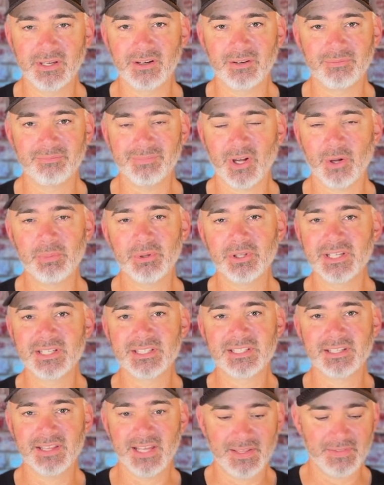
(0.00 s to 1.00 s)
And I'll, I'll put
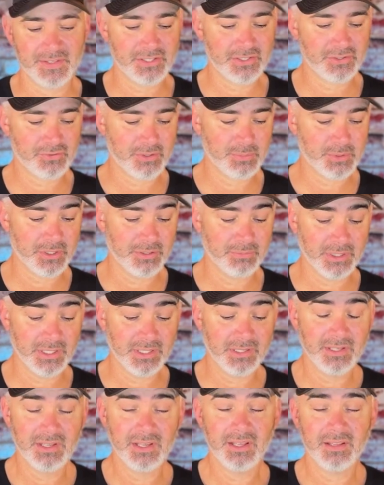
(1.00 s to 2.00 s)
links to that in the description,
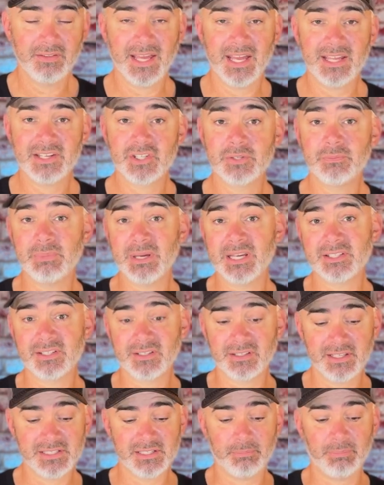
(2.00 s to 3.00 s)
but that just
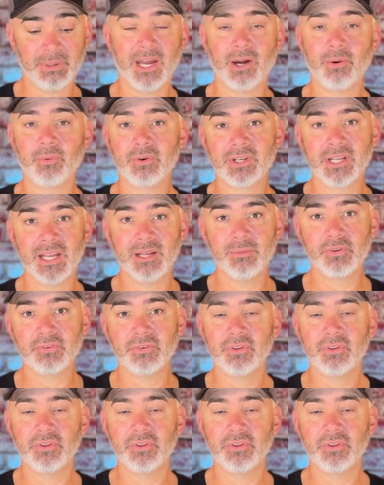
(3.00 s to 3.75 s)
basically is a powered cable.